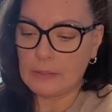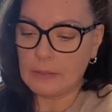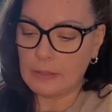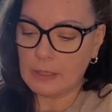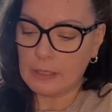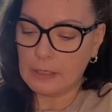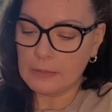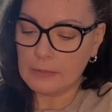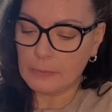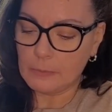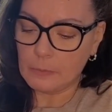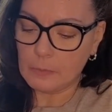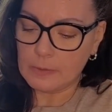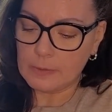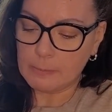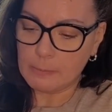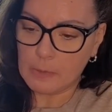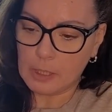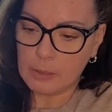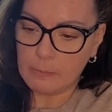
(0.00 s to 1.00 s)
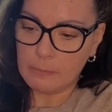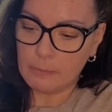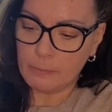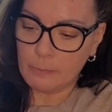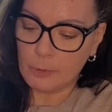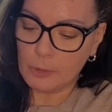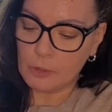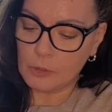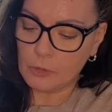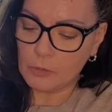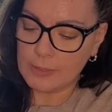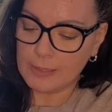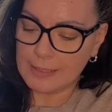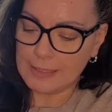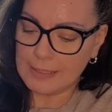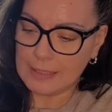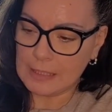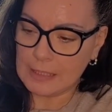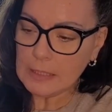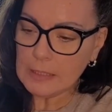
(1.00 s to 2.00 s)
that was my
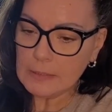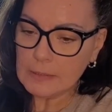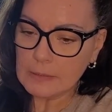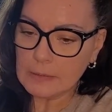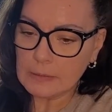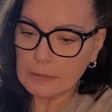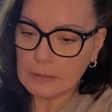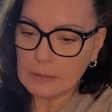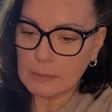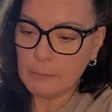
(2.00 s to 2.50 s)
Bridgerton night.